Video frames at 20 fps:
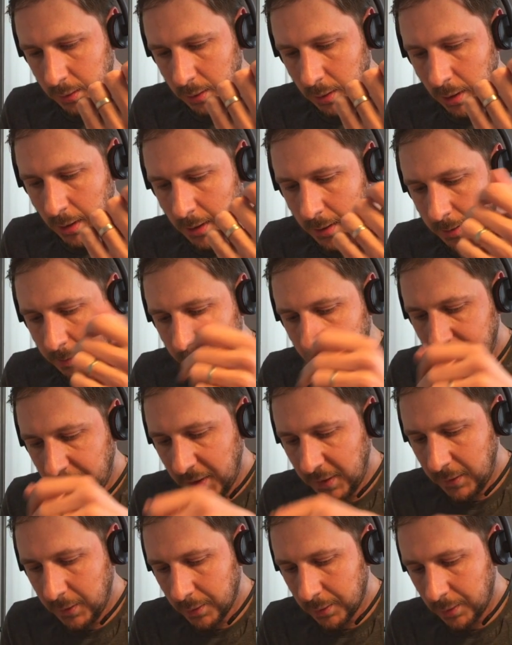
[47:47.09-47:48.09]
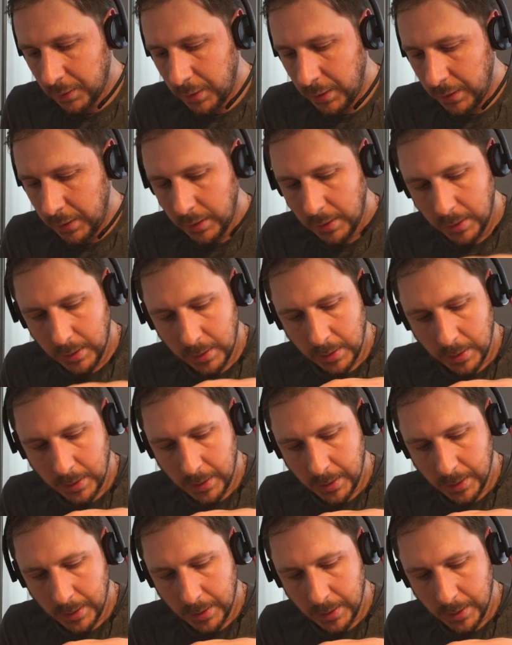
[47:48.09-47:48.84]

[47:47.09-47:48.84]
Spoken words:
Ah, but he's only